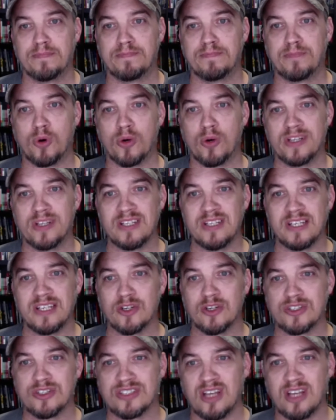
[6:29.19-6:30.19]
poisoning
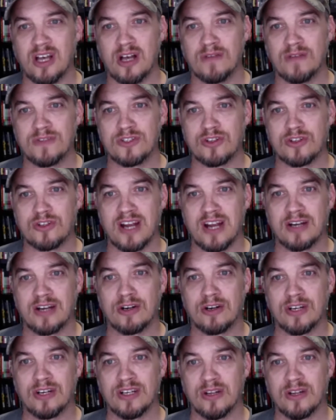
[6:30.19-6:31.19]
yourself to try and
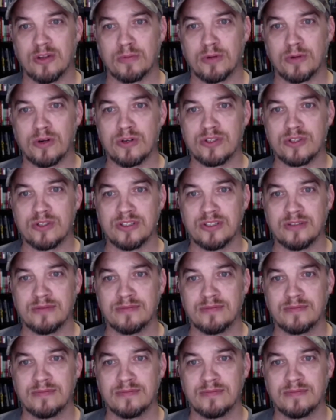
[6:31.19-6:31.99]
hurt another person.